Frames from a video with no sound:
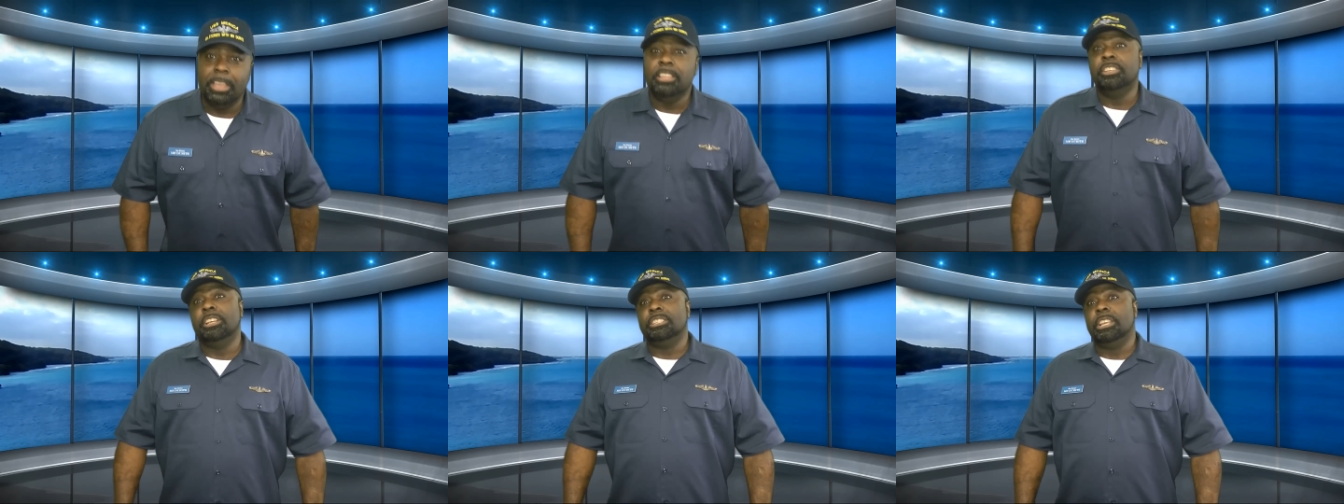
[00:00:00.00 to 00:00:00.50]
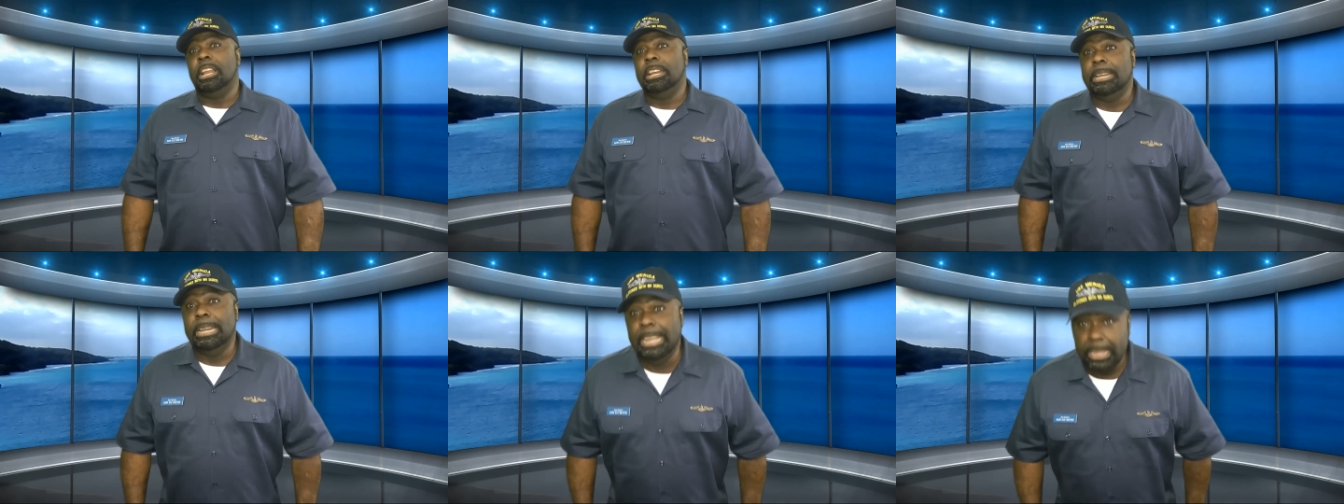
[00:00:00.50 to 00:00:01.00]
just a
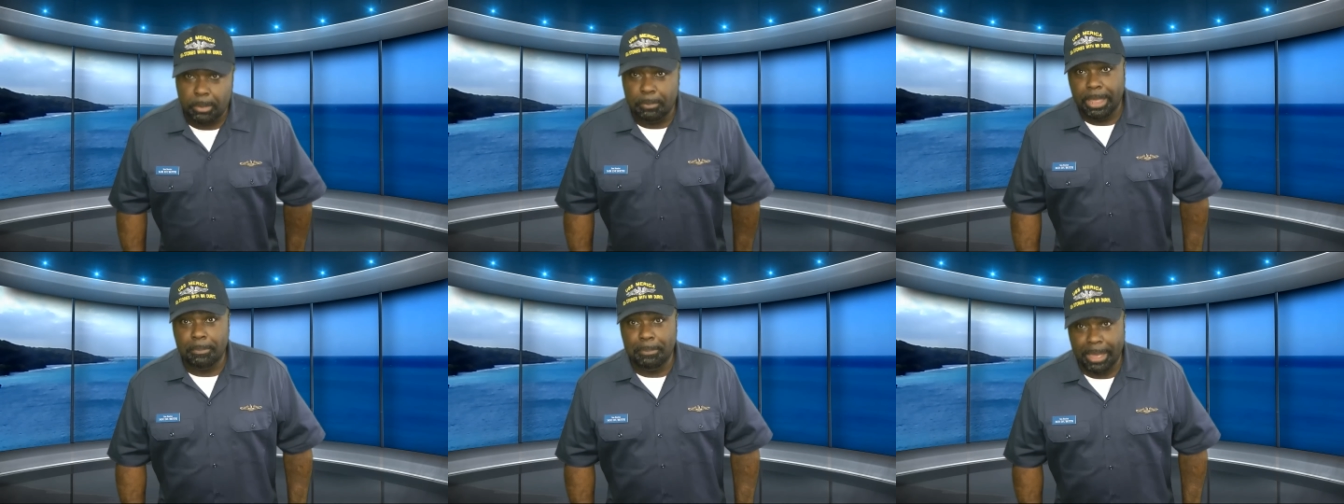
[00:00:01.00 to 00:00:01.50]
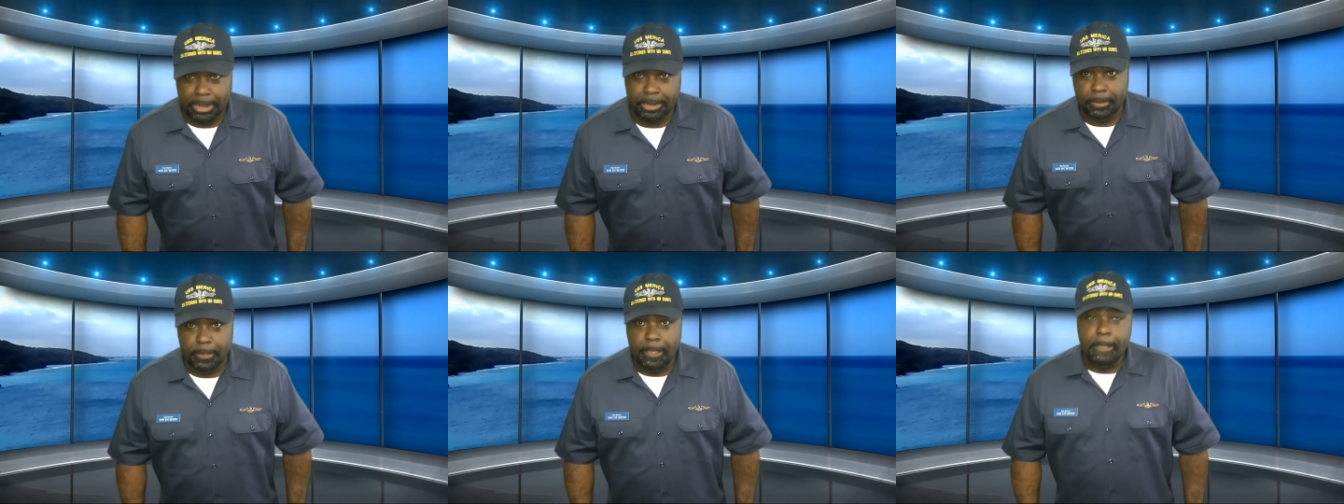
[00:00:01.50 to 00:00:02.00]
little bit better.
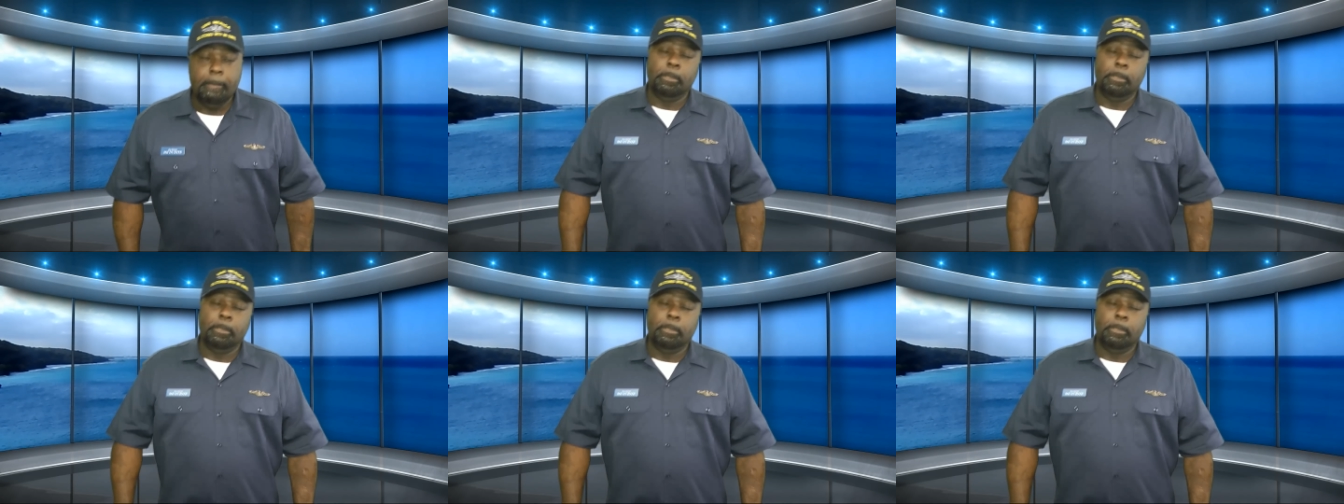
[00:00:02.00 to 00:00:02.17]
The